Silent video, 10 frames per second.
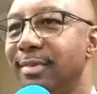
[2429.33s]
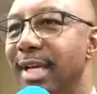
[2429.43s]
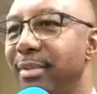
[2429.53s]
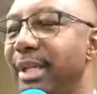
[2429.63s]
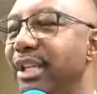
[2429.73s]

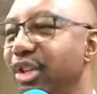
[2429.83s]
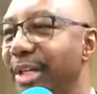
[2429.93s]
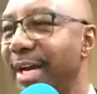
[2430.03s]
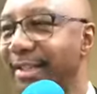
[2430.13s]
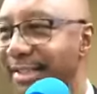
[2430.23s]
How many of you
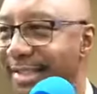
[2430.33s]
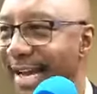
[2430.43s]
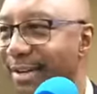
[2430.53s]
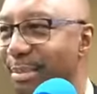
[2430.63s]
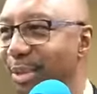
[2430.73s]
got a
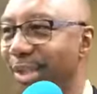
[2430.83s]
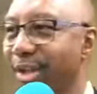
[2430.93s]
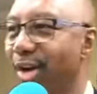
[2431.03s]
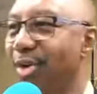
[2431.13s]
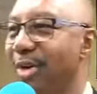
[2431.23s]
desire to be with the
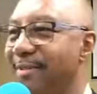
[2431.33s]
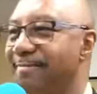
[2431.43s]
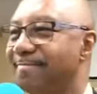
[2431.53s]
Lord?